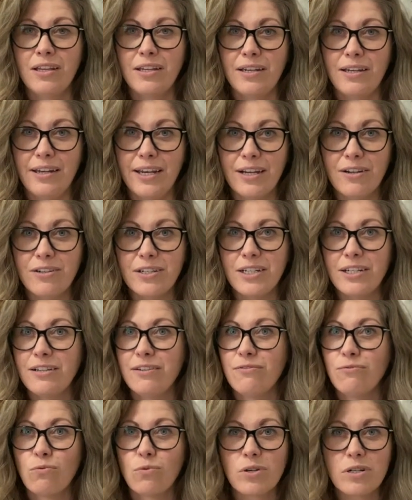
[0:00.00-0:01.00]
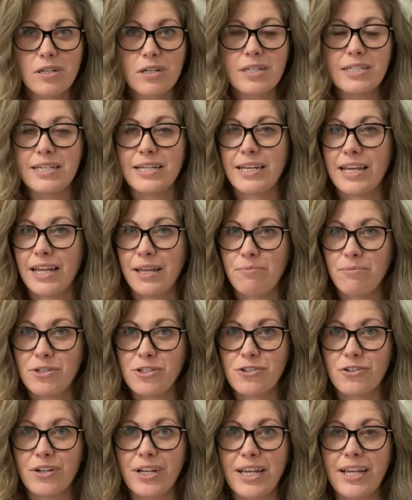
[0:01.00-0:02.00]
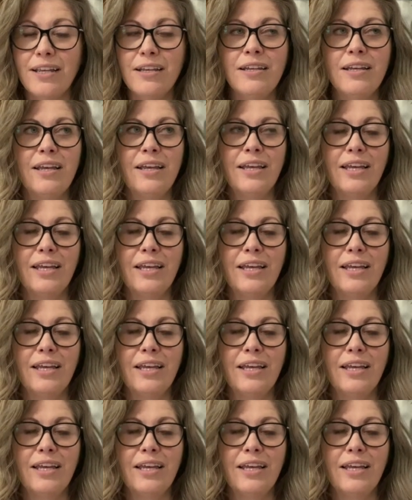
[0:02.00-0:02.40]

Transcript: narrative, words, and imagery